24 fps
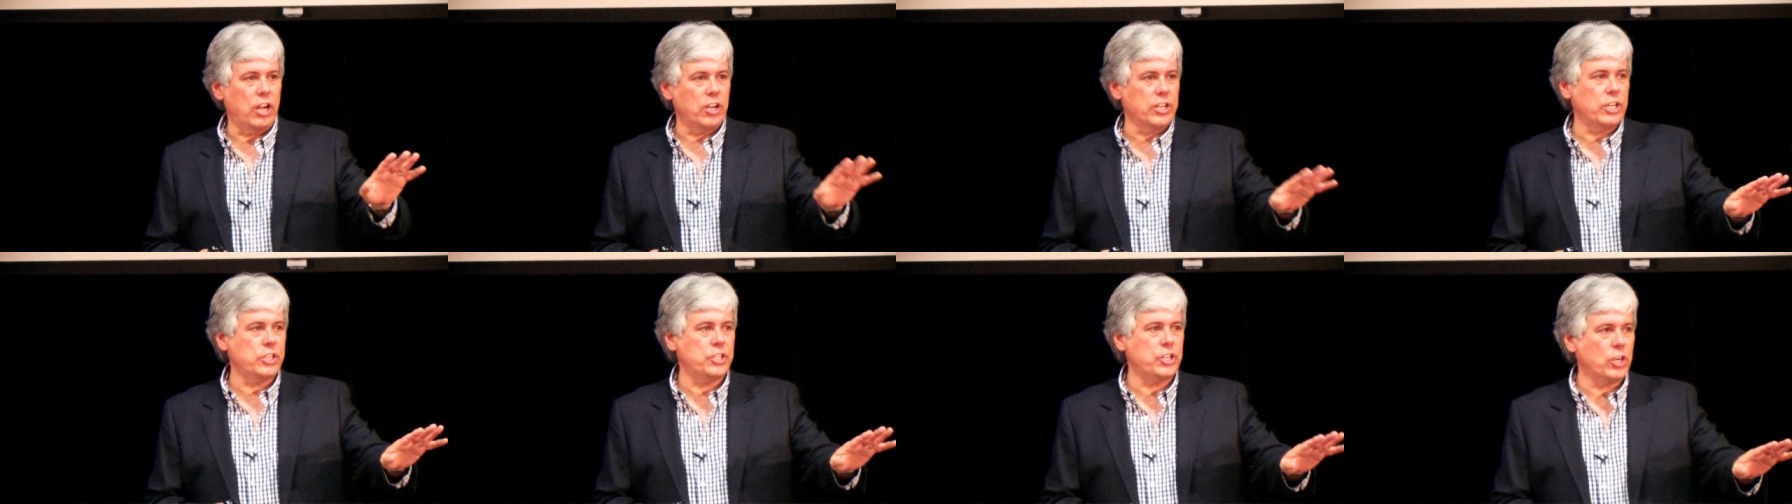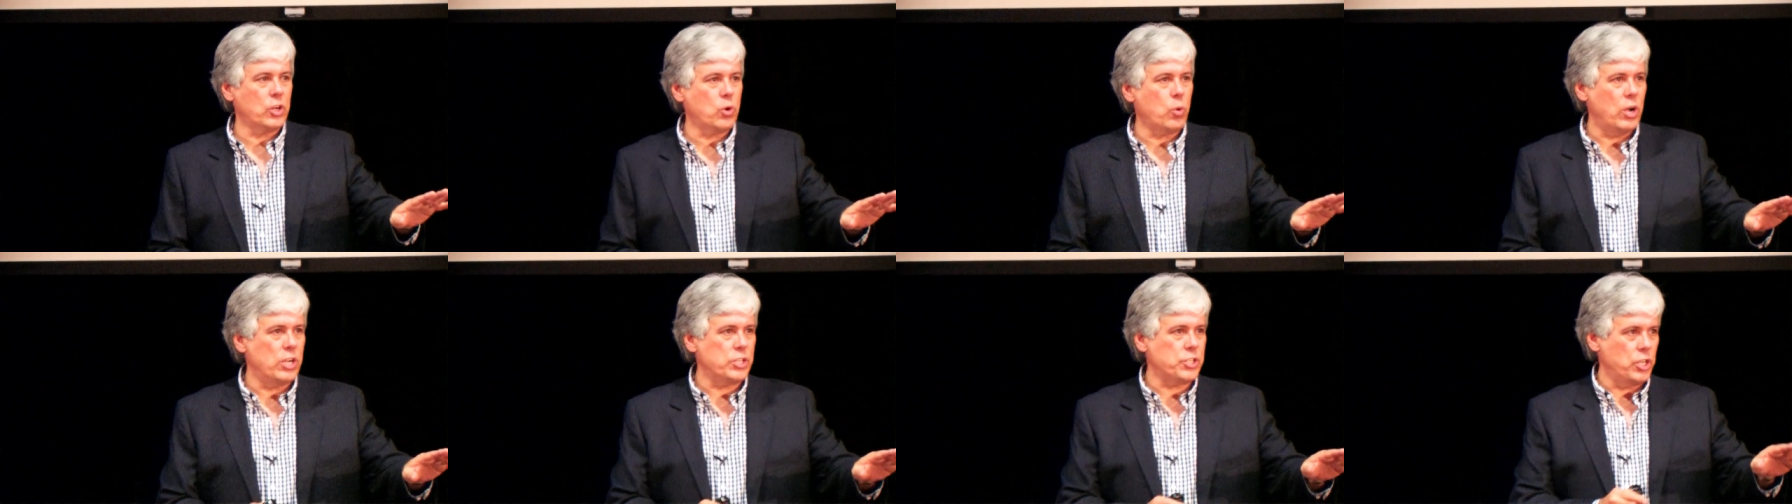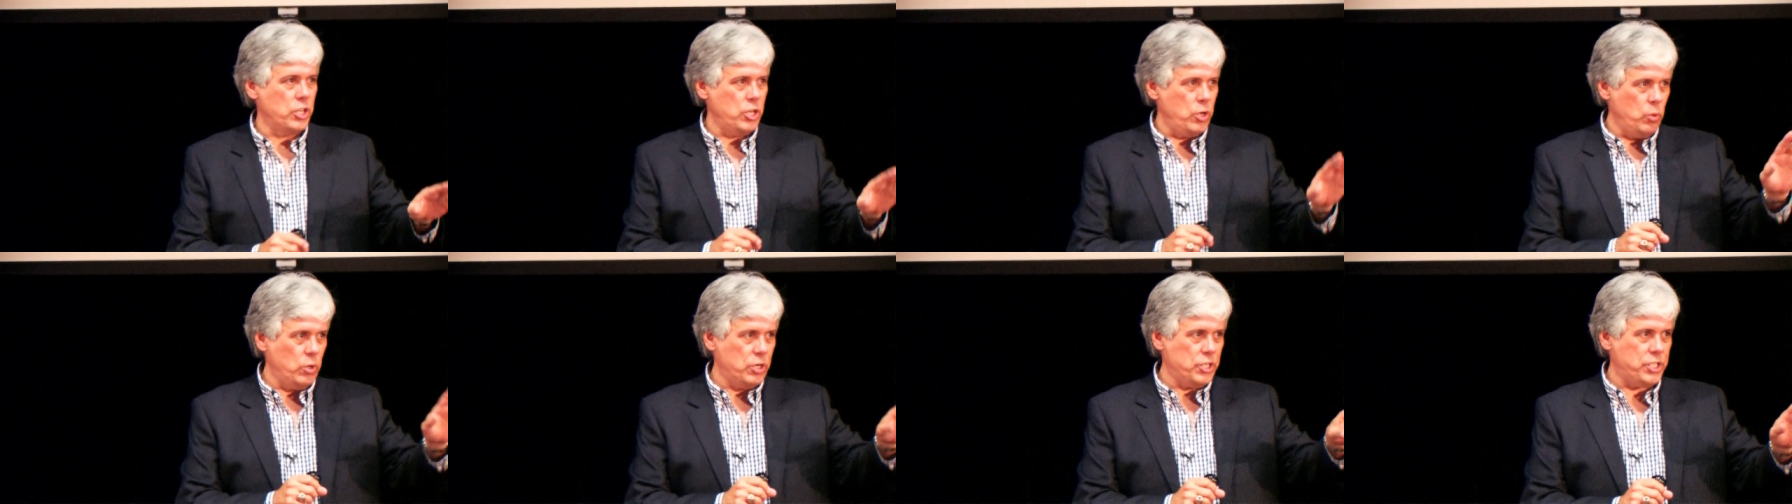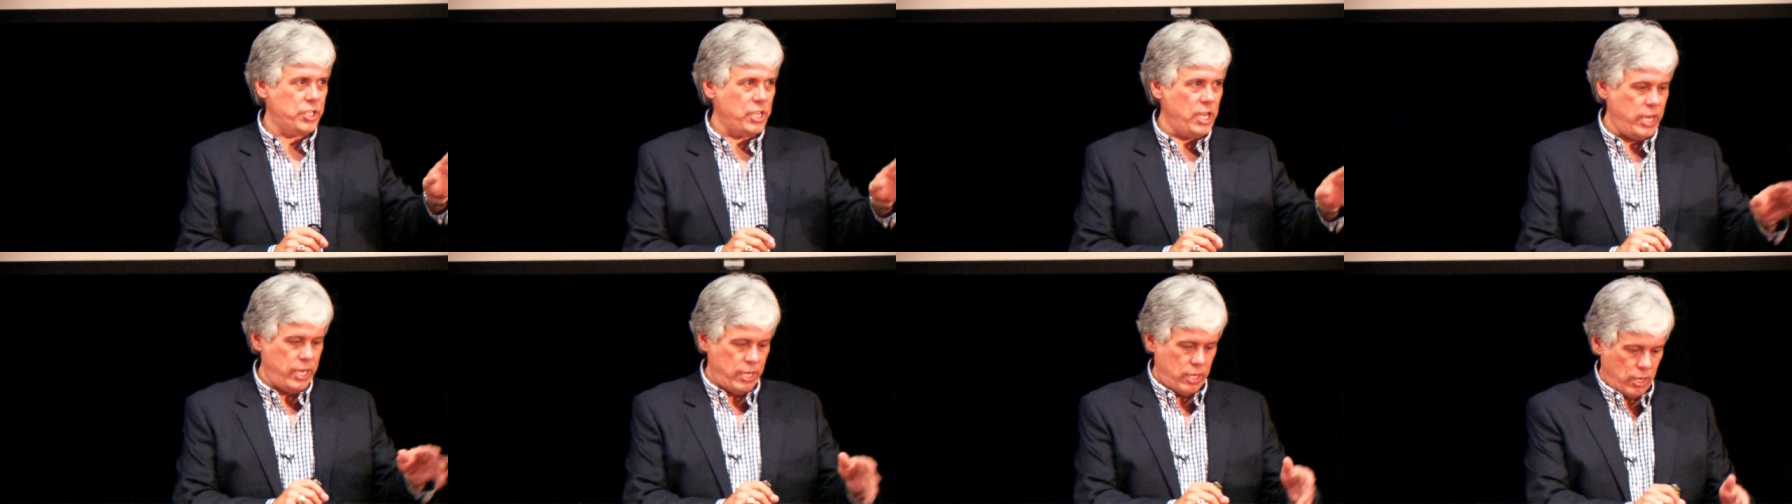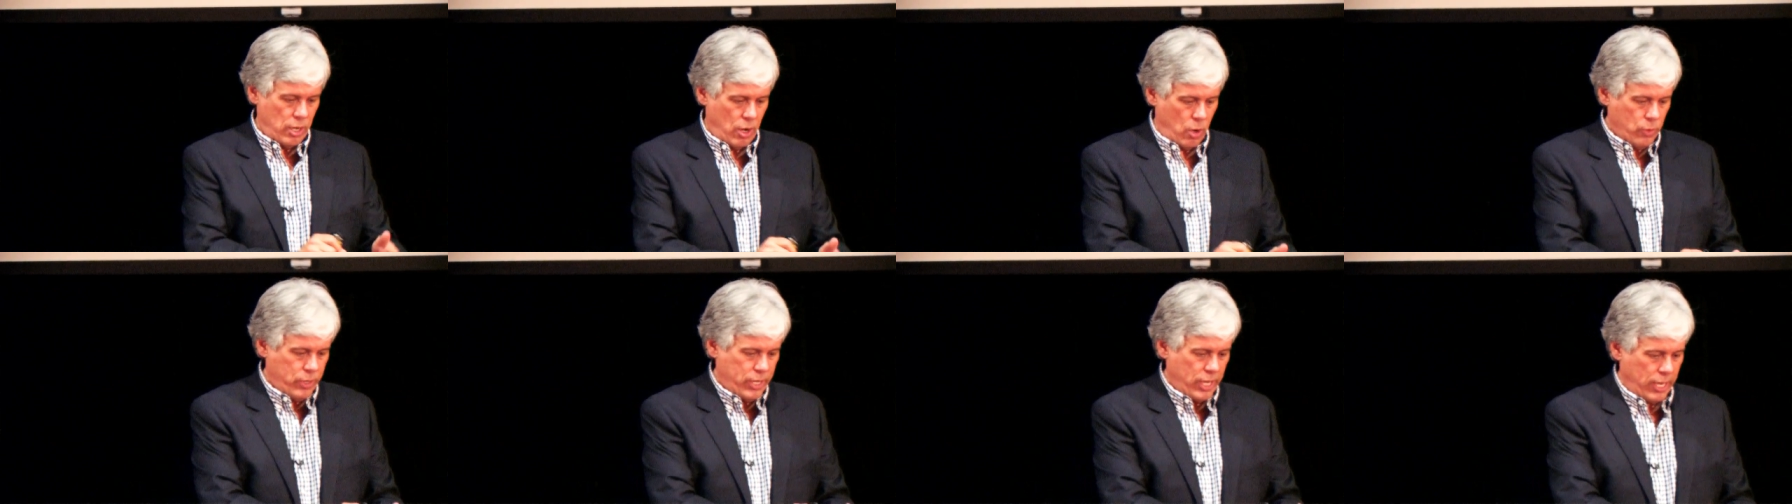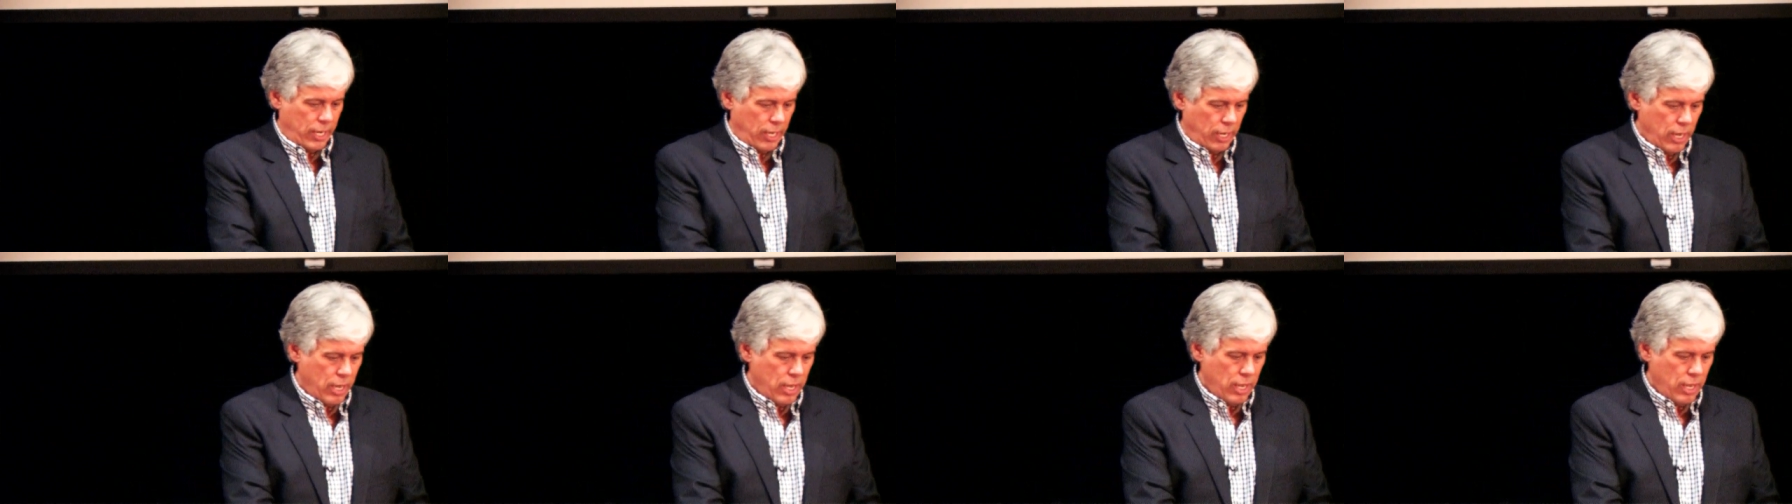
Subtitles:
I'll get to your question. You were saying, okay,